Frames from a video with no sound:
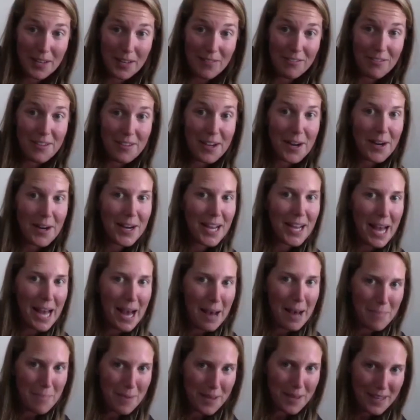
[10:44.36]
are very
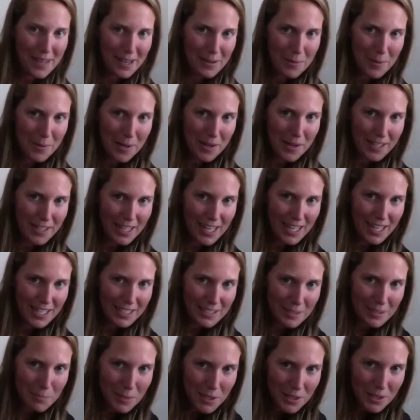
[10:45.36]
happy that we are getting
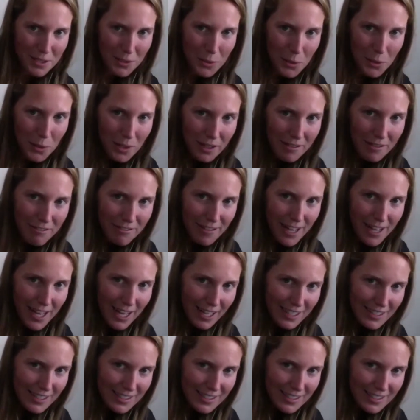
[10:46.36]
some cool effects.